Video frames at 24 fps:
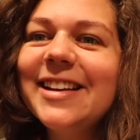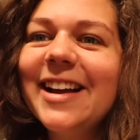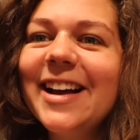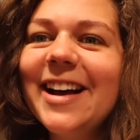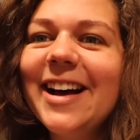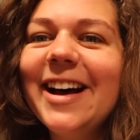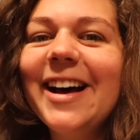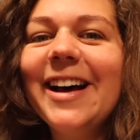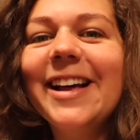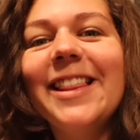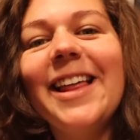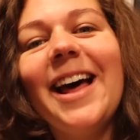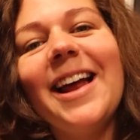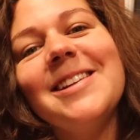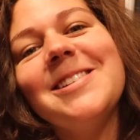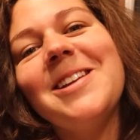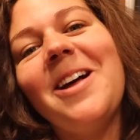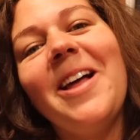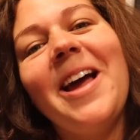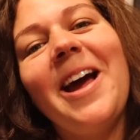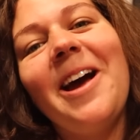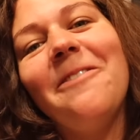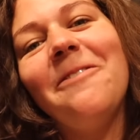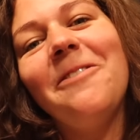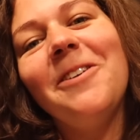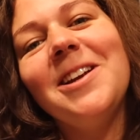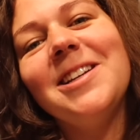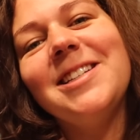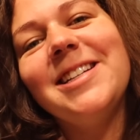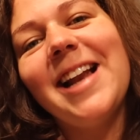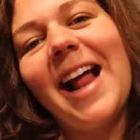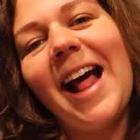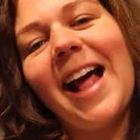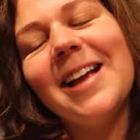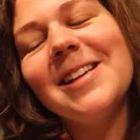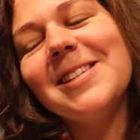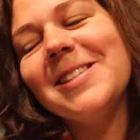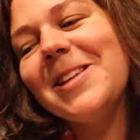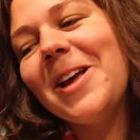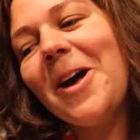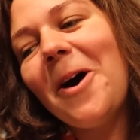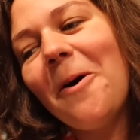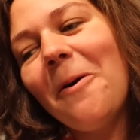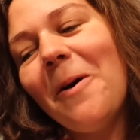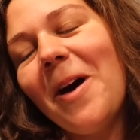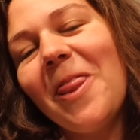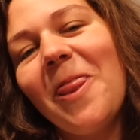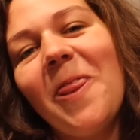uh, that is all I have for you today.
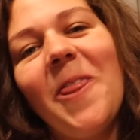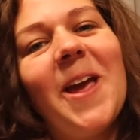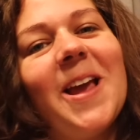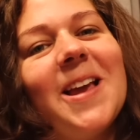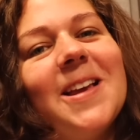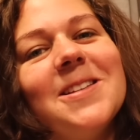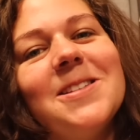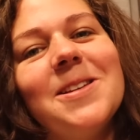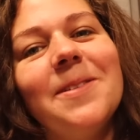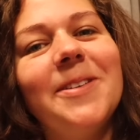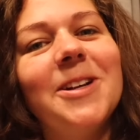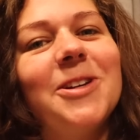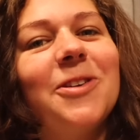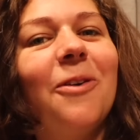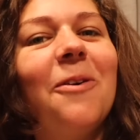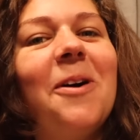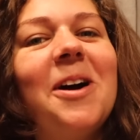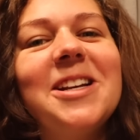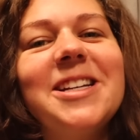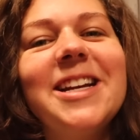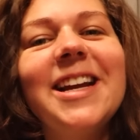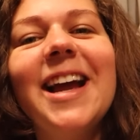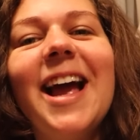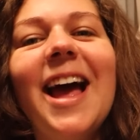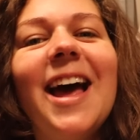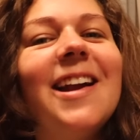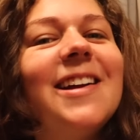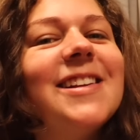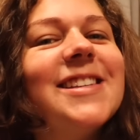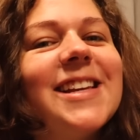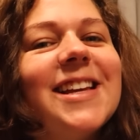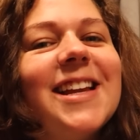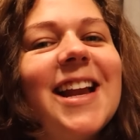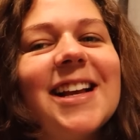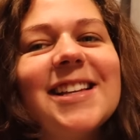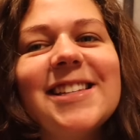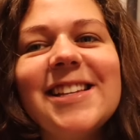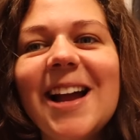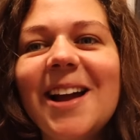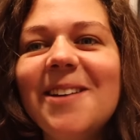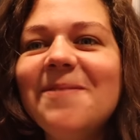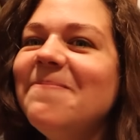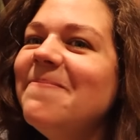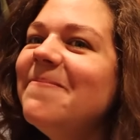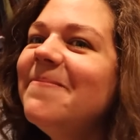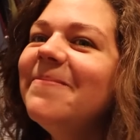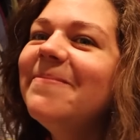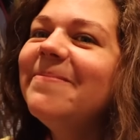So thank you so much for watching, and I'll see you next
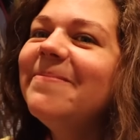time.